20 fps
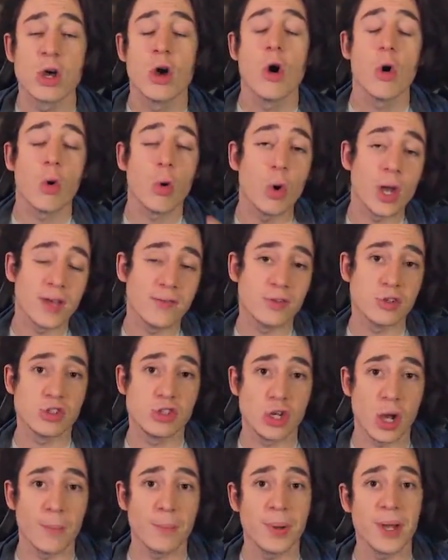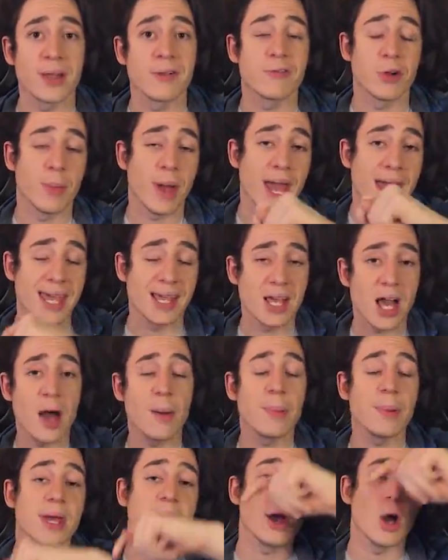or even jumping from a
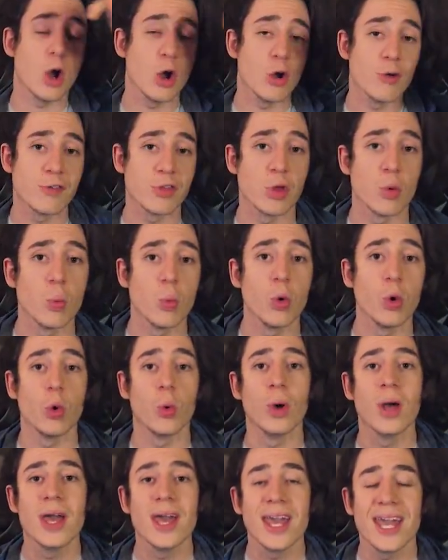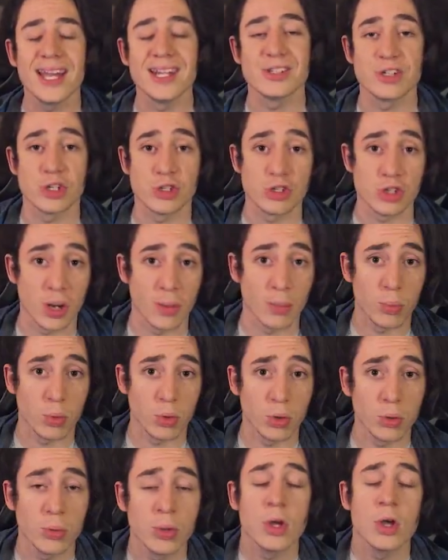cubby over the wall into jump wall.